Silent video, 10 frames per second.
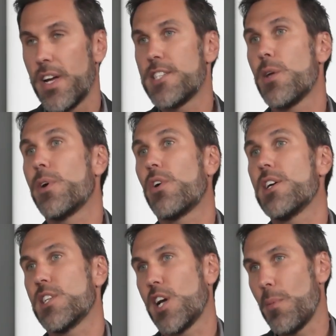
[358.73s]
I'd say we
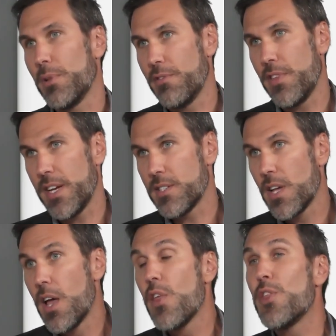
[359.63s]
cross a couple of things.
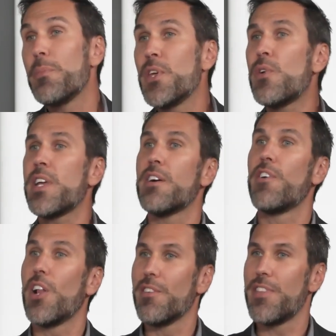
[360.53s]
The beauty of
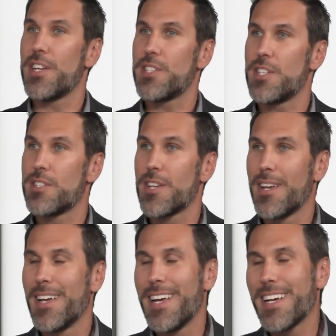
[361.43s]
all of this is,
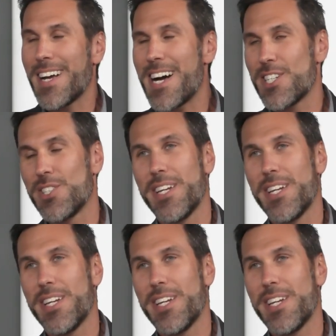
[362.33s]
gosh,